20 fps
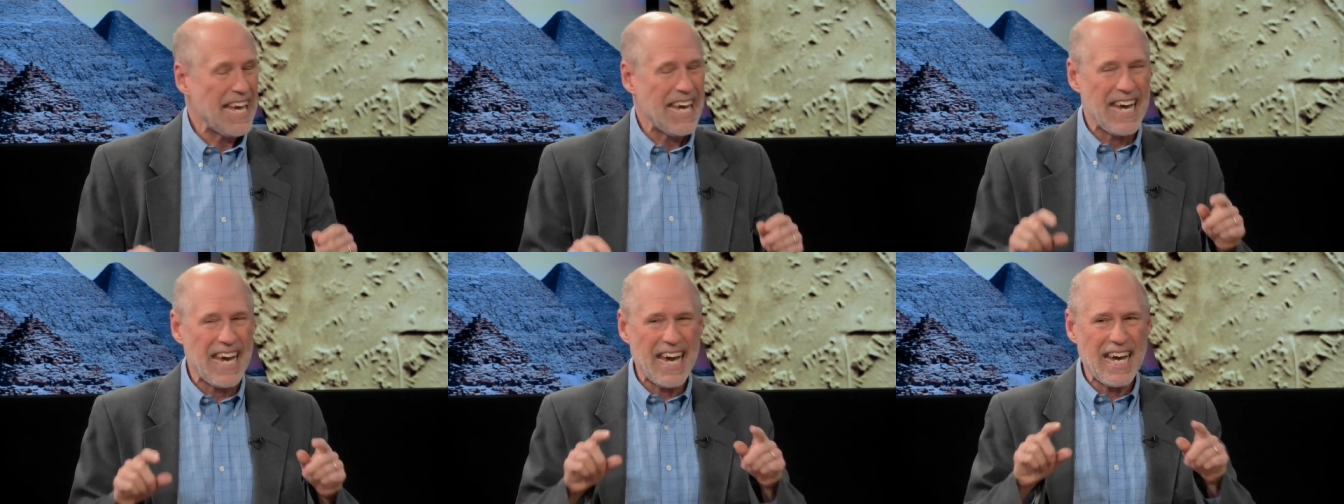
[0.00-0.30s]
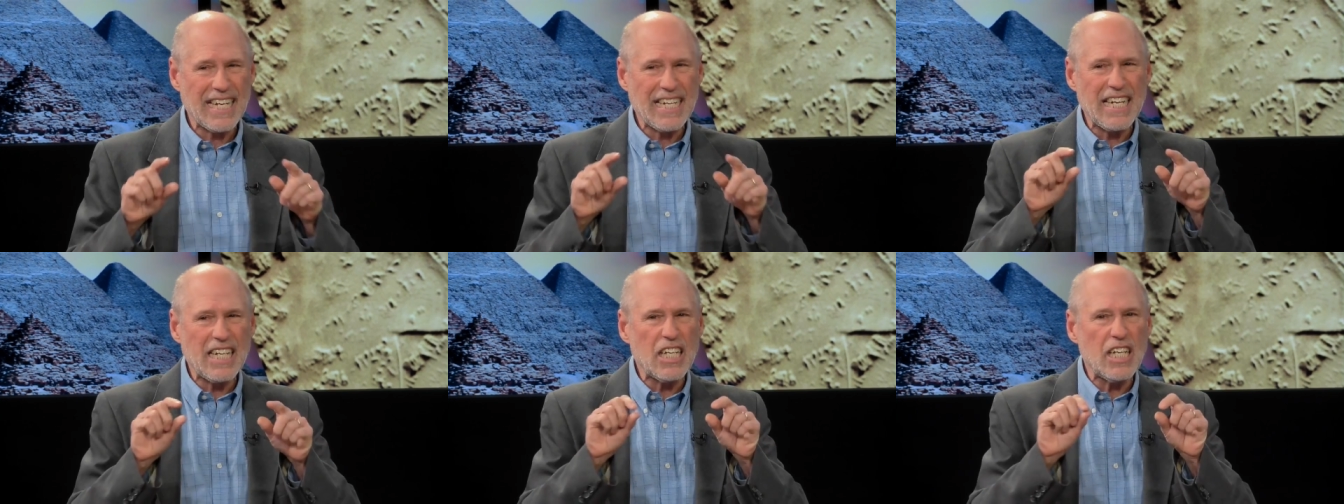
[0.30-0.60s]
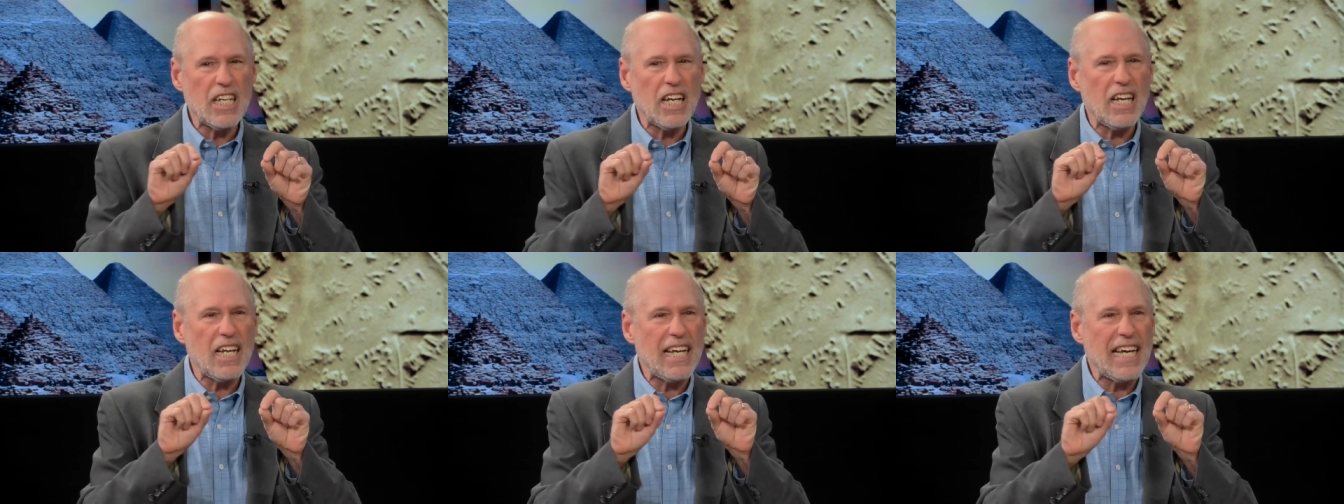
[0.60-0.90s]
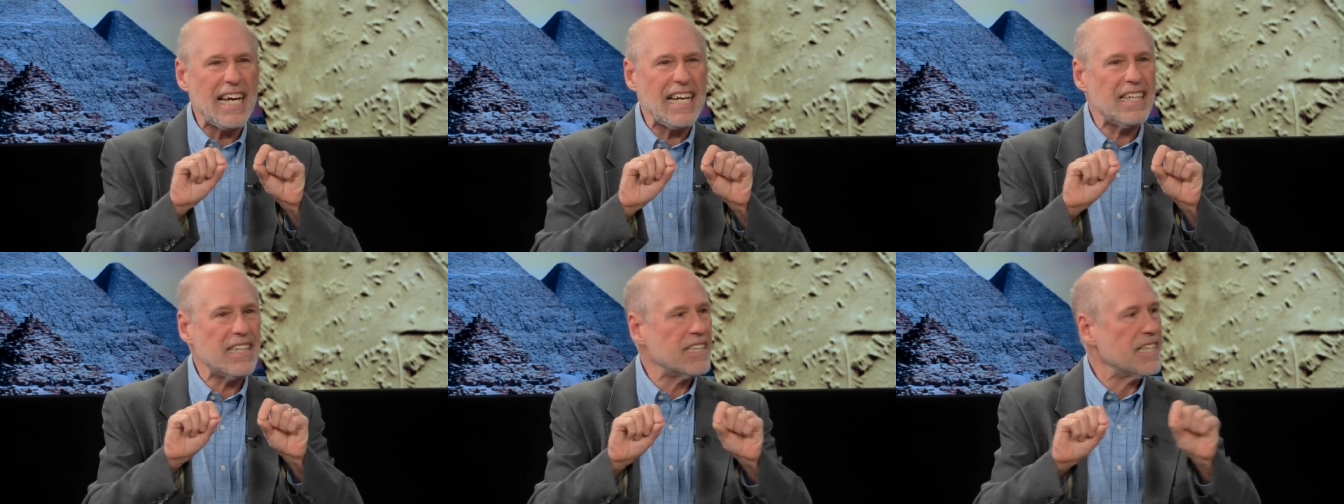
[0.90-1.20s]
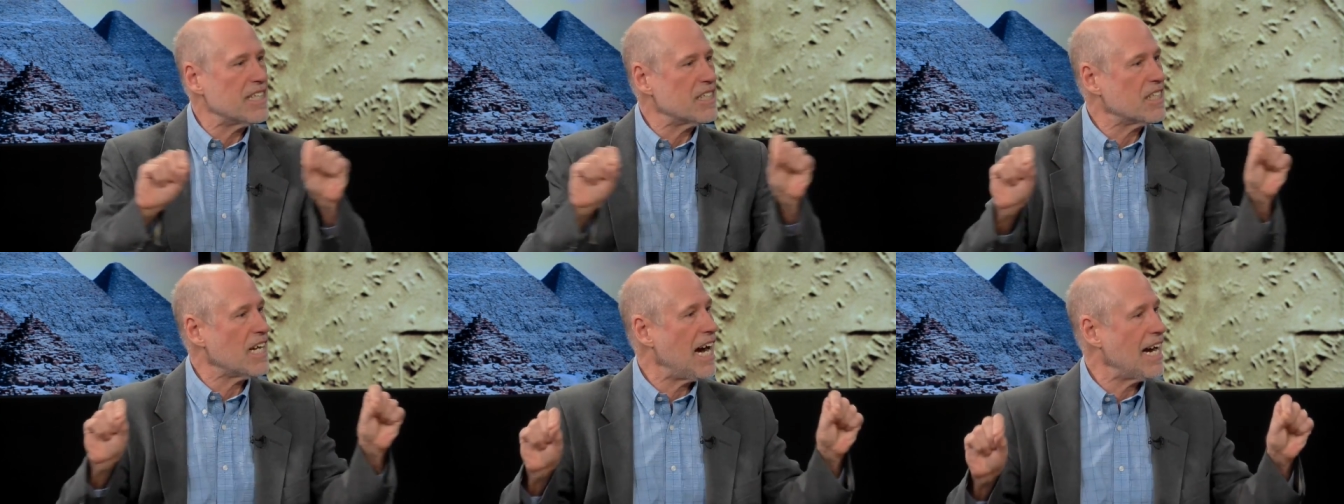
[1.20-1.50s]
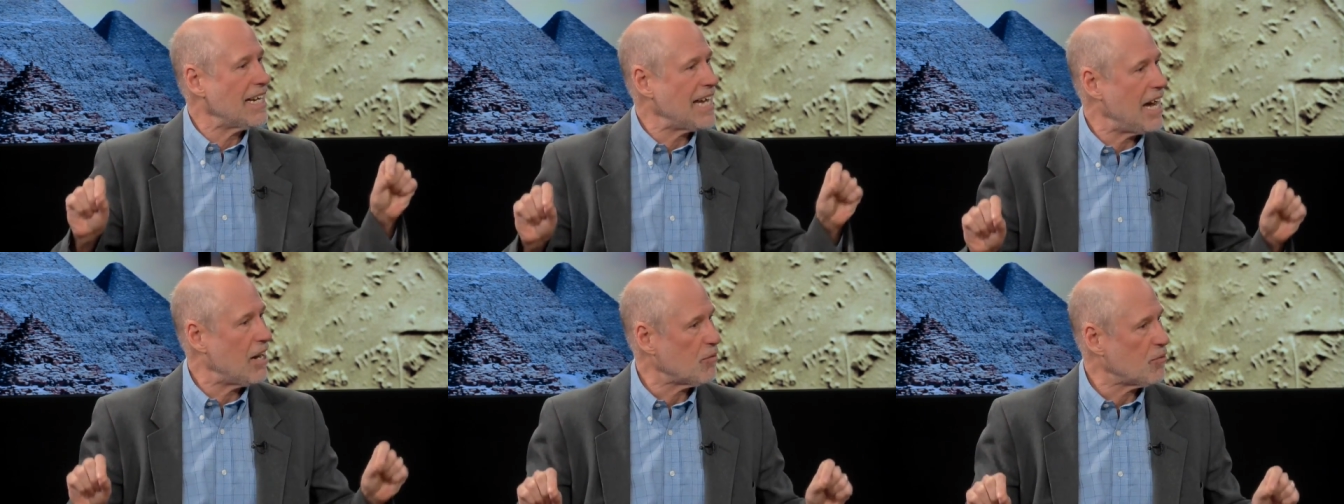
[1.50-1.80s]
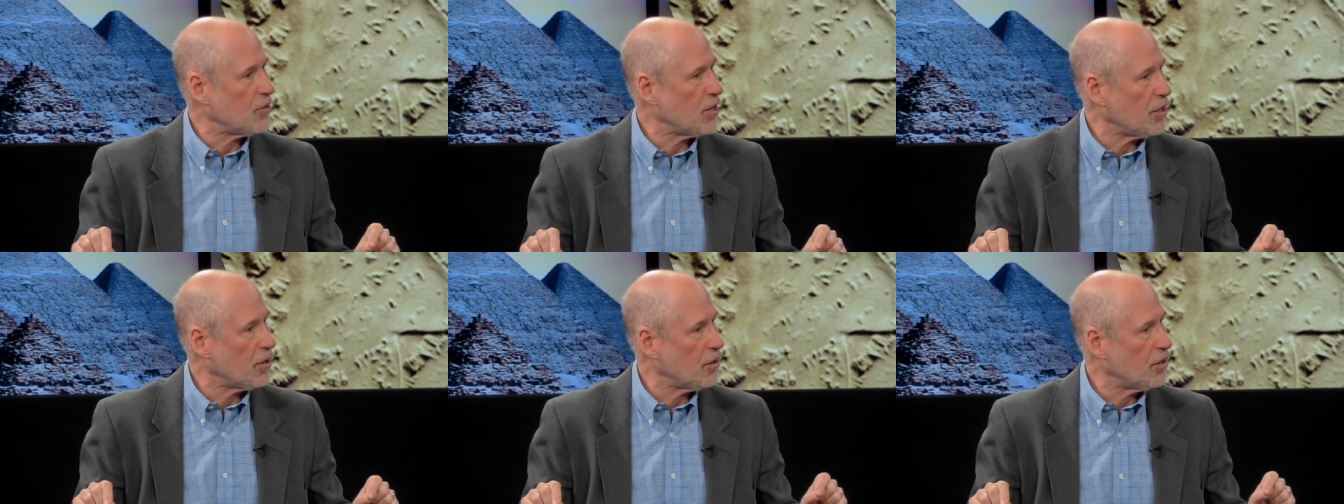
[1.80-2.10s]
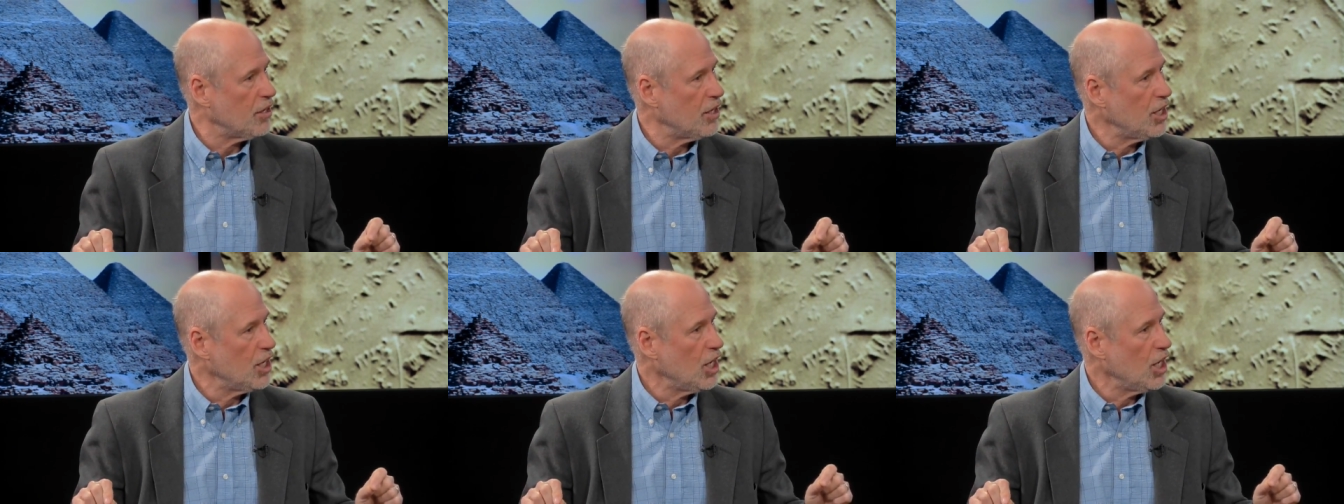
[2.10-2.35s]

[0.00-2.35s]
Yeah. Any little hint that got out there,